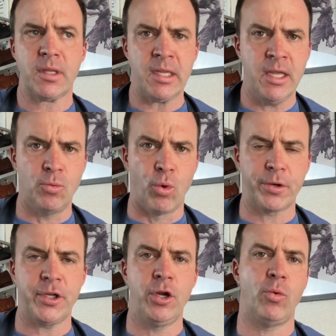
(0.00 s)
and
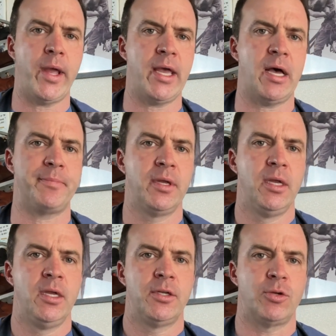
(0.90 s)
working your way up
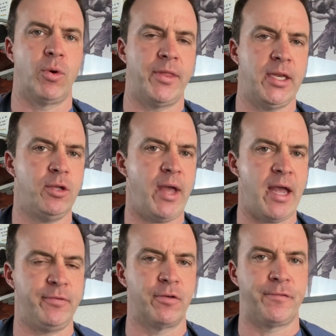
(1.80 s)
to where then you
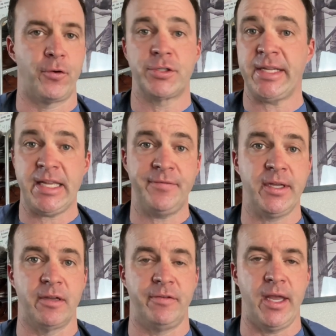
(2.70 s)
have your first evening
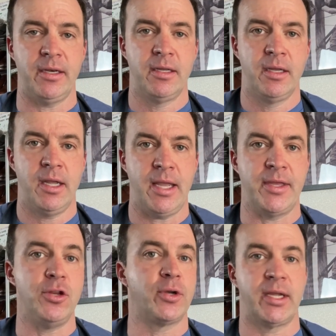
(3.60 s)
event, and
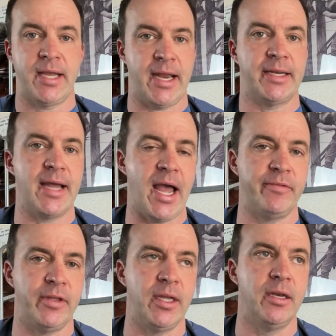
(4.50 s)
then you can kind of dive
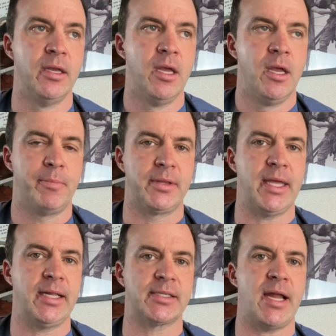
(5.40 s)
in. But then
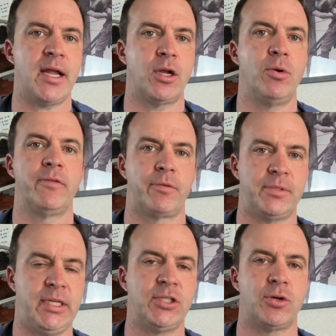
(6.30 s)
it's not going from
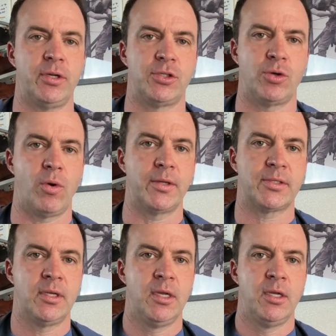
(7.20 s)
t-shirt and
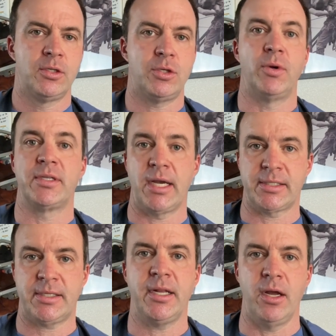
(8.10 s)
shorts to a
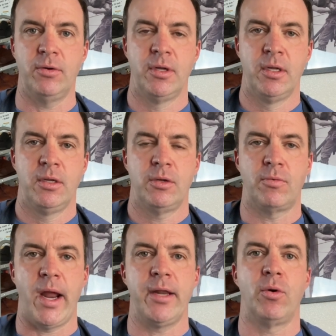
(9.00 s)
tuxedo,
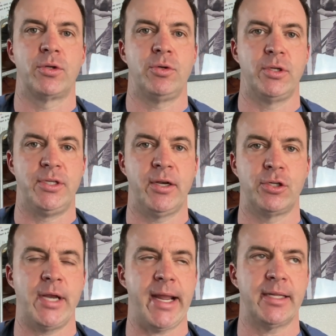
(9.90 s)
right? Or to a dinner
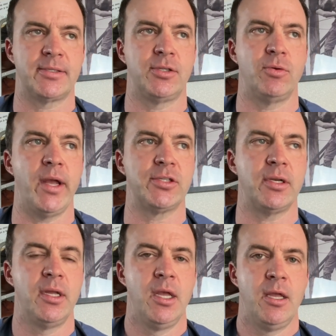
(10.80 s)
jacket
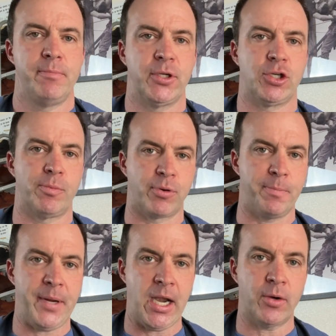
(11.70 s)
situation, but you're
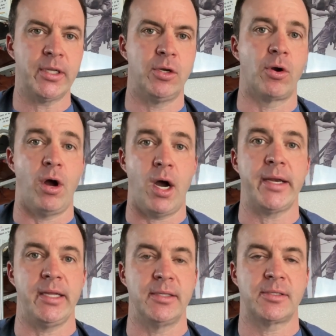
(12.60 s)
preparing your
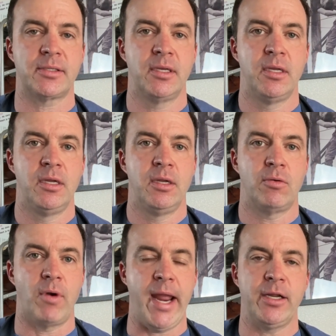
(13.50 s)
audience,
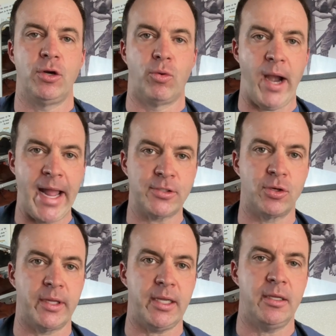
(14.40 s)
right?
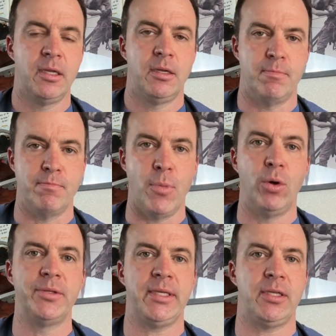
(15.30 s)
Gradually
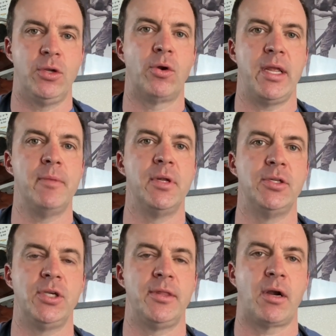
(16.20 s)
molding your
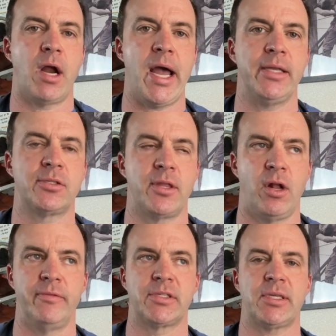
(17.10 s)
image in their eyes so that all
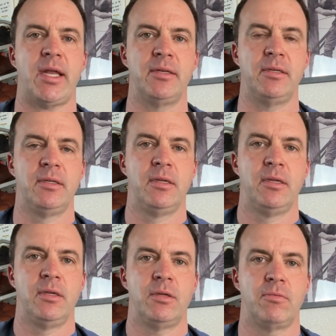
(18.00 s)
of a sudden,
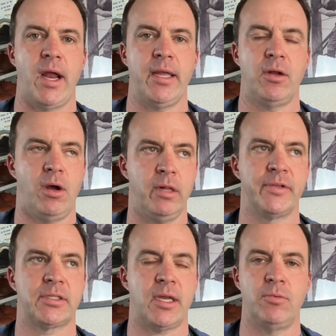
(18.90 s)
right? All of a
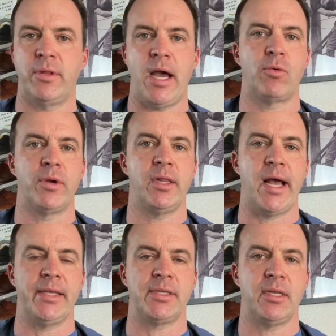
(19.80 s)
sudden, without
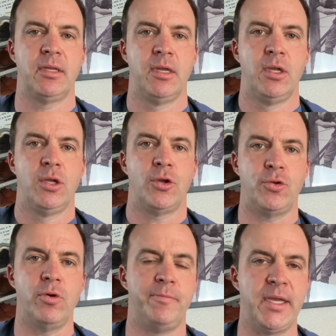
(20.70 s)
realizing,
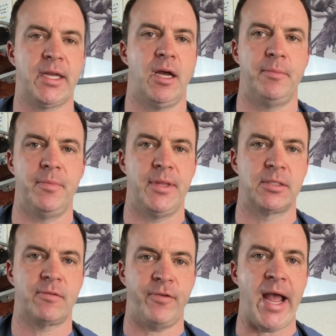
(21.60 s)
you have become
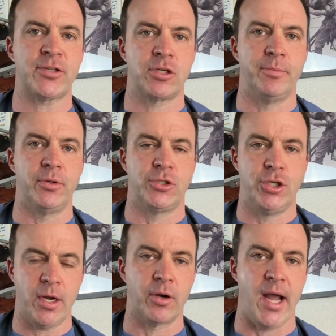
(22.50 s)
this fashionable
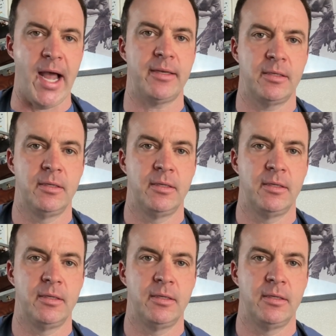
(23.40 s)
juggernaut,